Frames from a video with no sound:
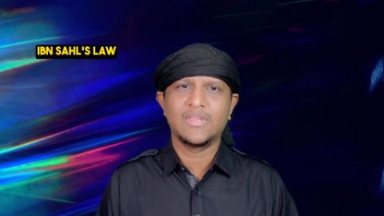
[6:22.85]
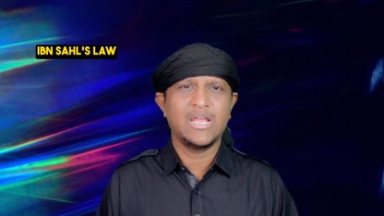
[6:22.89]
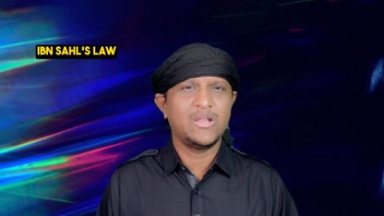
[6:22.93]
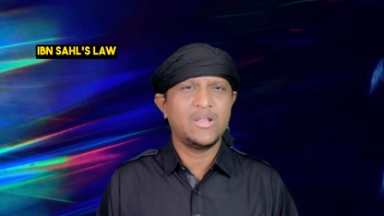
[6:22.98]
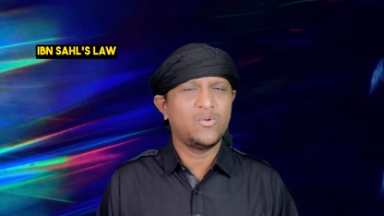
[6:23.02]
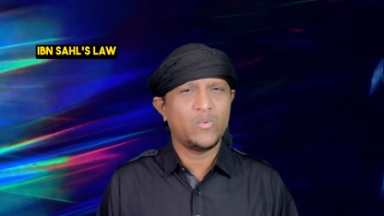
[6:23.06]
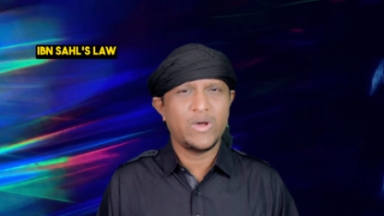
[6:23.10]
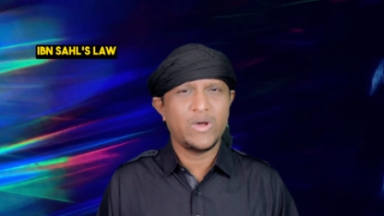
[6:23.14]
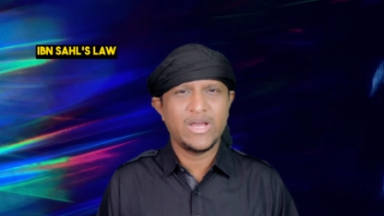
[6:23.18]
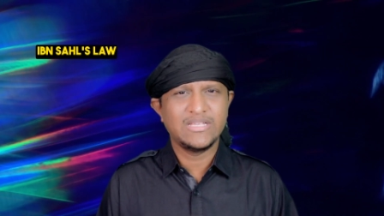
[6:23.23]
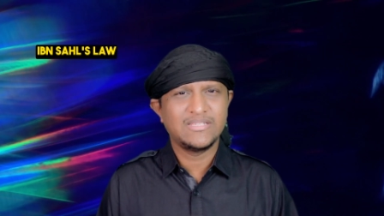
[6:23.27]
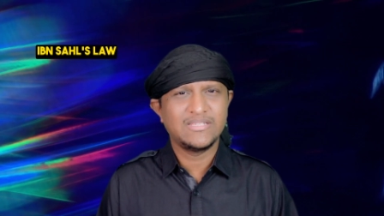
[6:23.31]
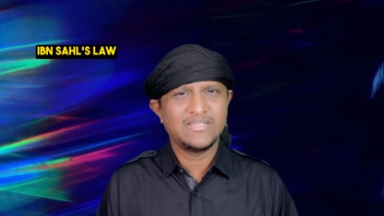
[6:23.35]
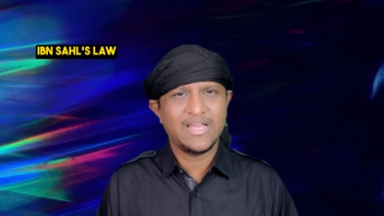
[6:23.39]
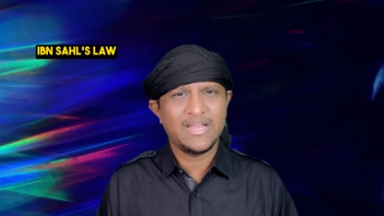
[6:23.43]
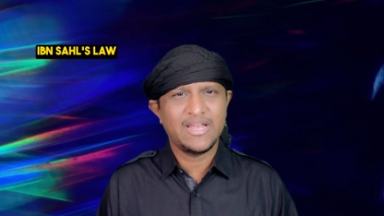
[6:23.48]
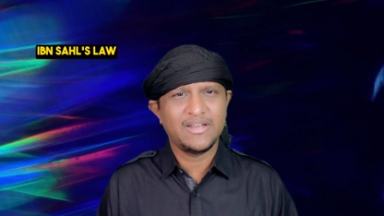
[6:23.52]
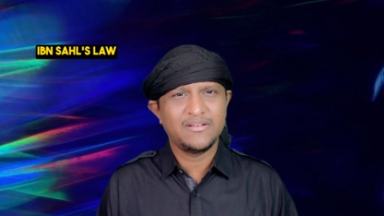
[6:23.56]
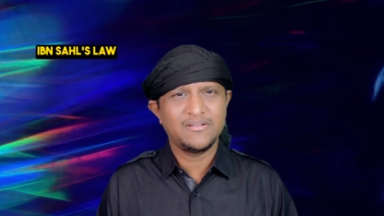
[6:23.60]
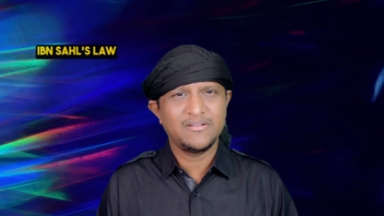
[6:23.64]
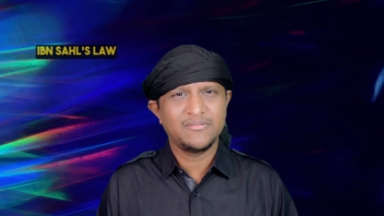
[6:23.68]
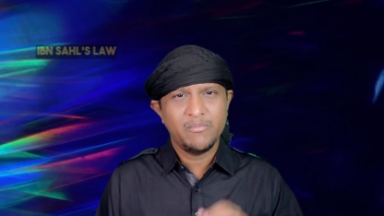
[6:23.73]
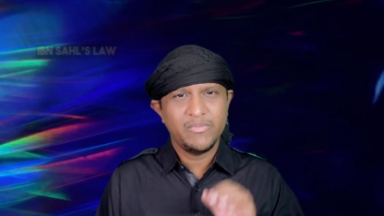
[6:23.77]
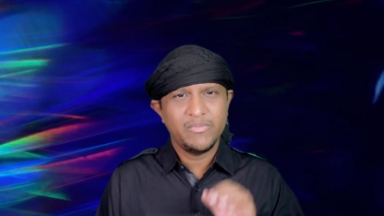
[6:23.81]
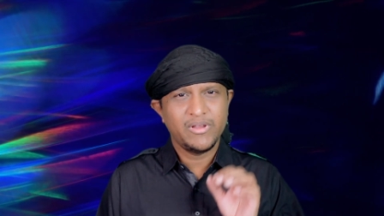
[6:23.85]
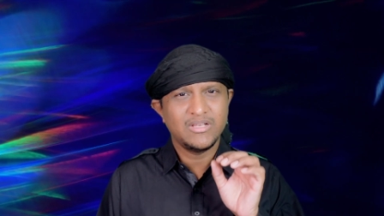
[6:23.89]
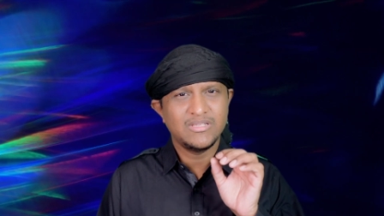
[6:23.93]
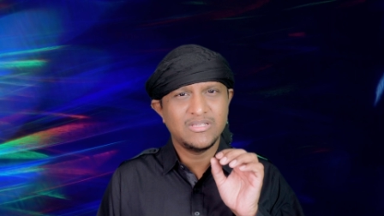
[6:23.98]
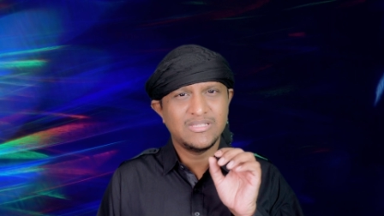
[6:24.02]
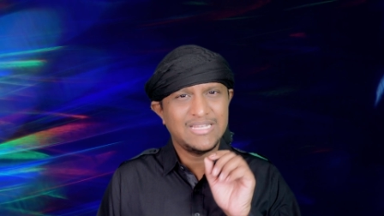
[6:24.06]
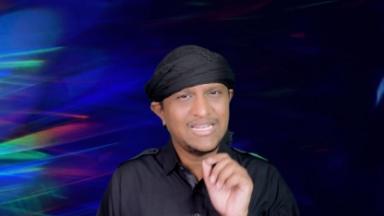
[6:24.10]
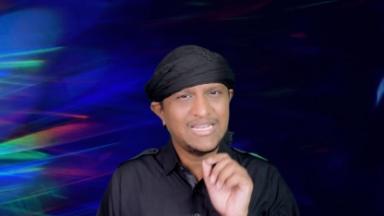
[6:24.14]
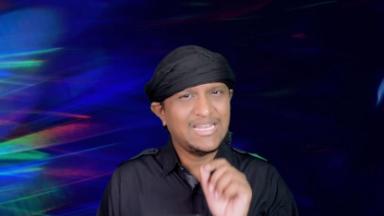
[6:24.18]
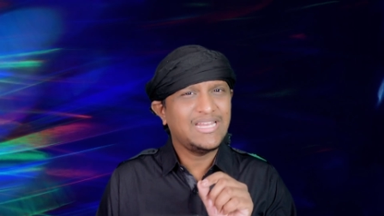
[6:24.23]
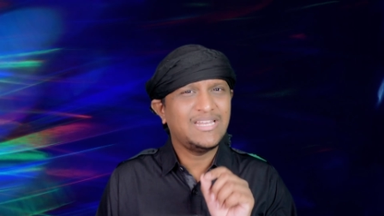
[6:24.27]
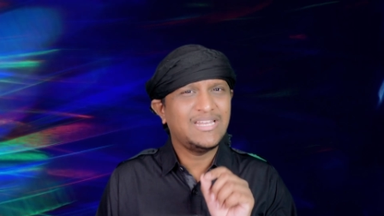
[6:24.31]
And why is that?
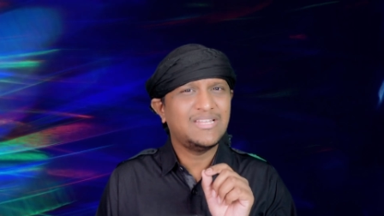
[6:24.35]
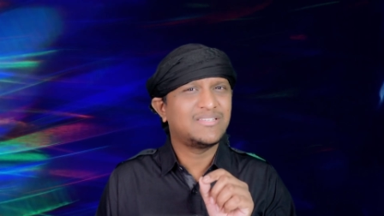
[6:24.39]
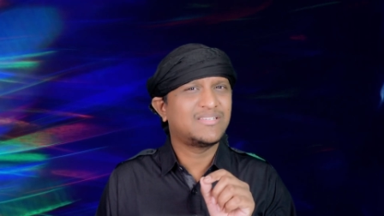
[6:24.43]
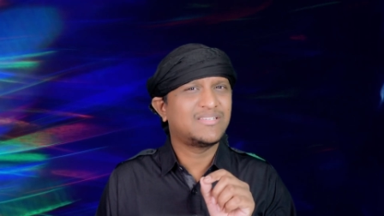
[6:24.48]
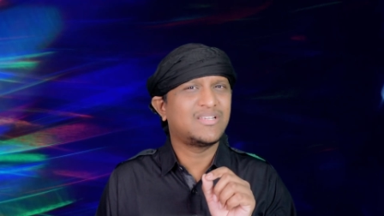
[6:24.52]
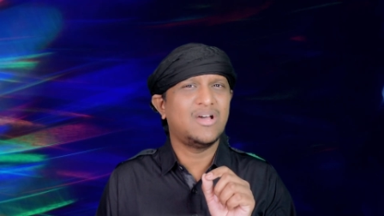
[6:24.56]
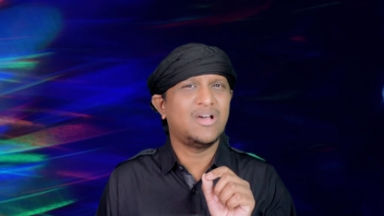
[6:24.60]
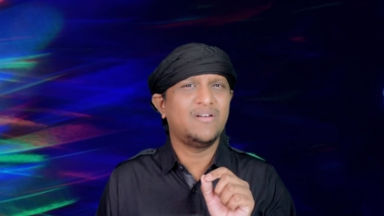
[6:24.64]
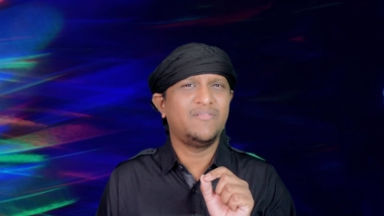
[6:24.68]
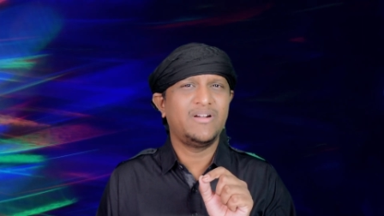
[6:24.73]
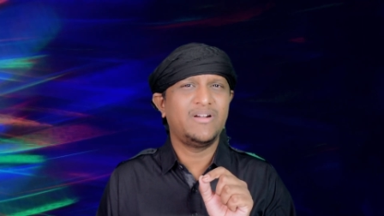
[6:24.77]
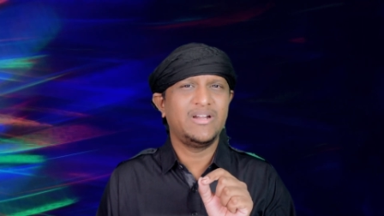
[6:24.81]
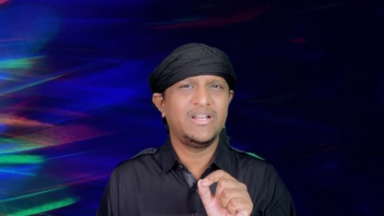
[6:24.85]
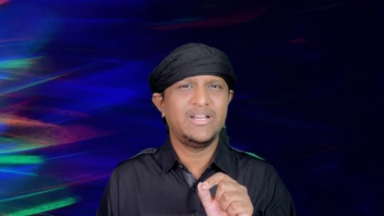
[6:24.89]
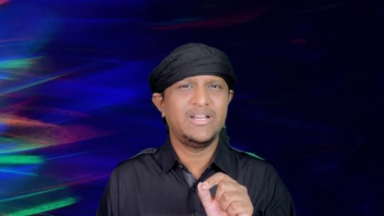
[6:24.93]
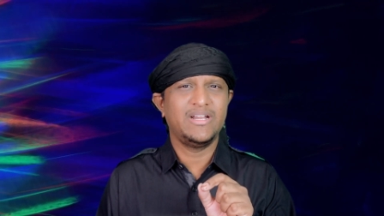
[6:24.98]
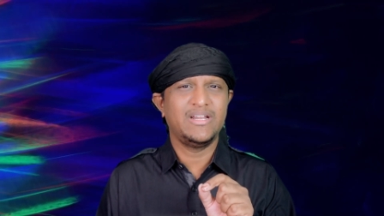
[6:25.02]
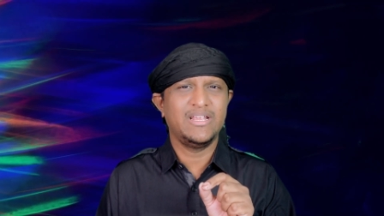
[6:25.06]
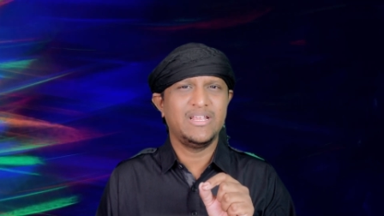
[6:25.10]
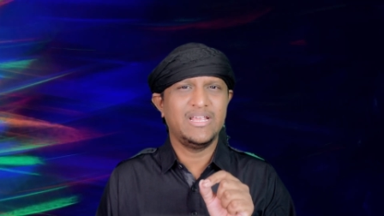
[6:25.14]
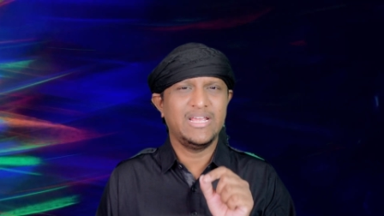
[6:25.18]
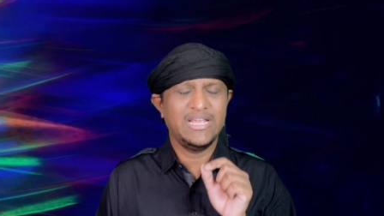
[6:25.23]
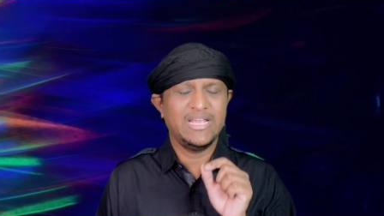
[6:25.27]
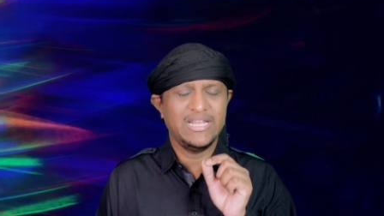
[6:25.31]
Because he discovered it